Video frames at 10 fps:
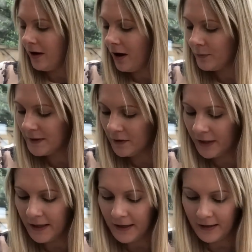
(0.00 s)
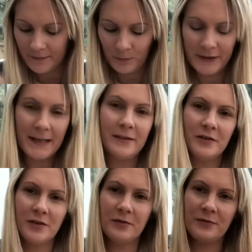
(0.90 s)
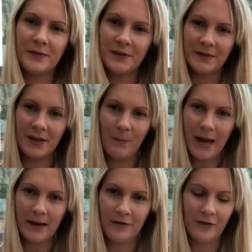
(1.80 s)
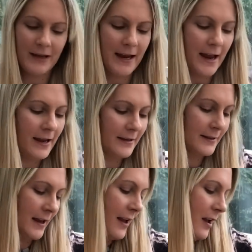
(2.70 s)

I was looking at potentials to make for this,